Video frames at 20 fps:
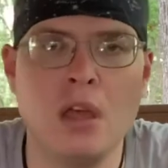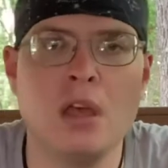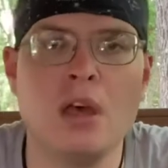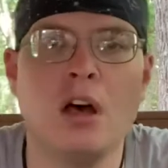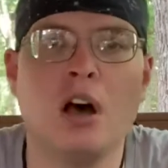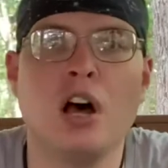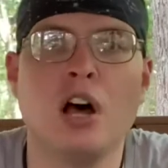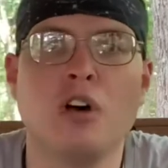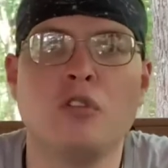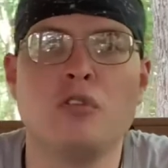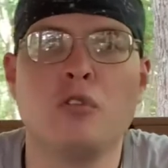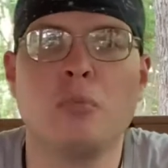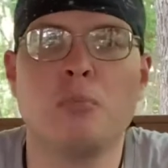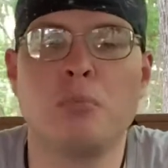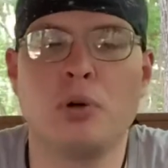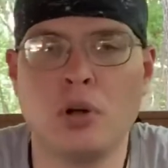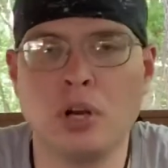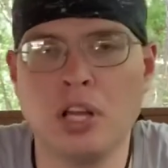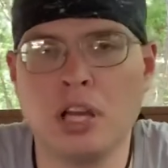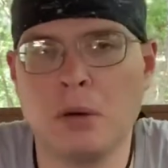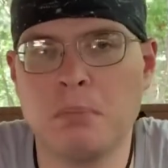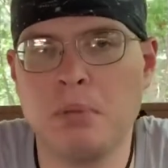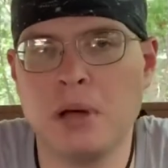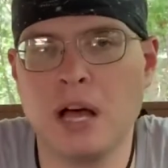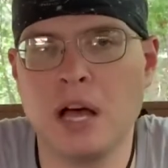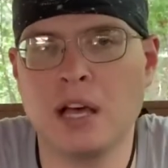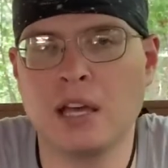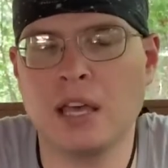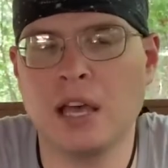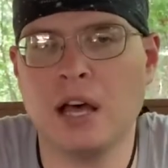of putting a
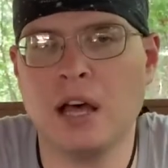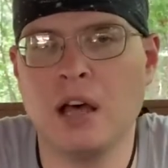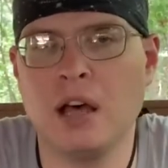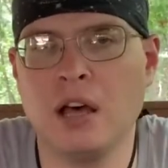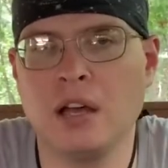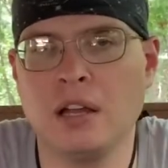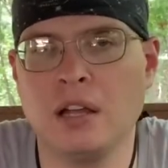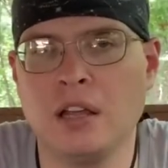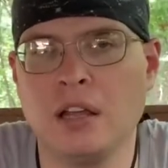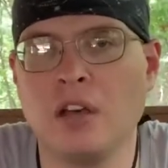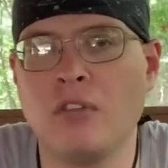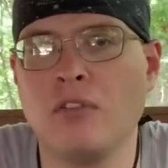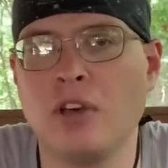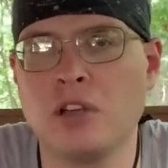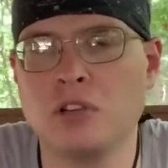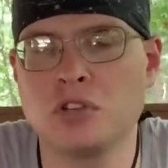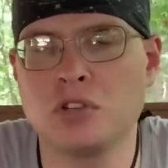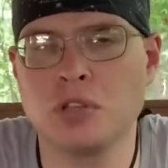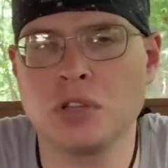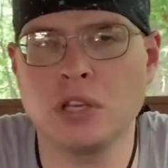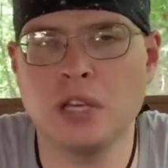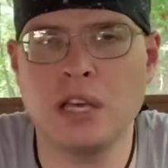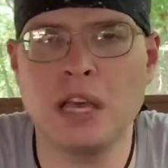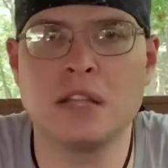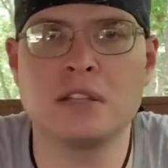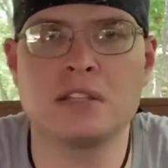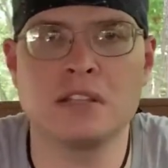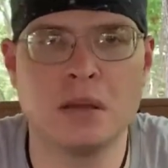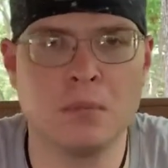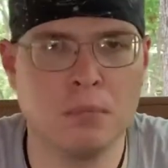pocket on it eventually
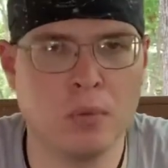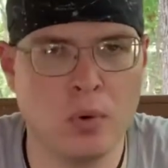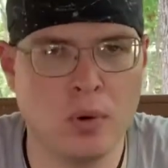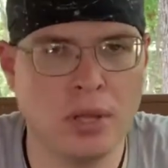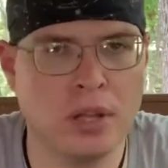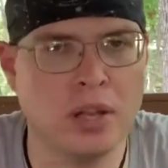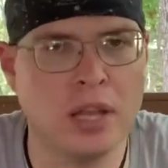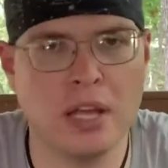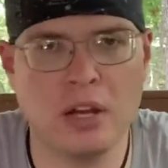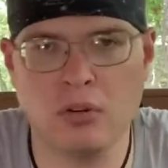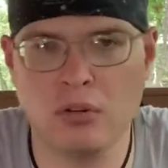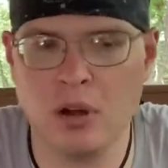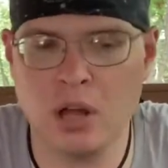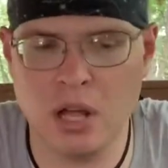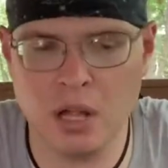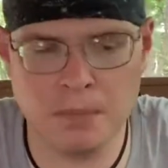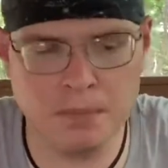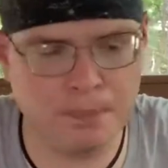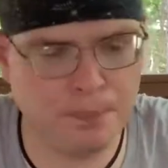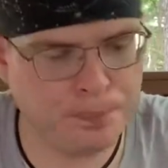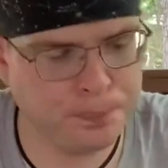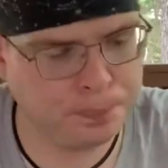at some point later on,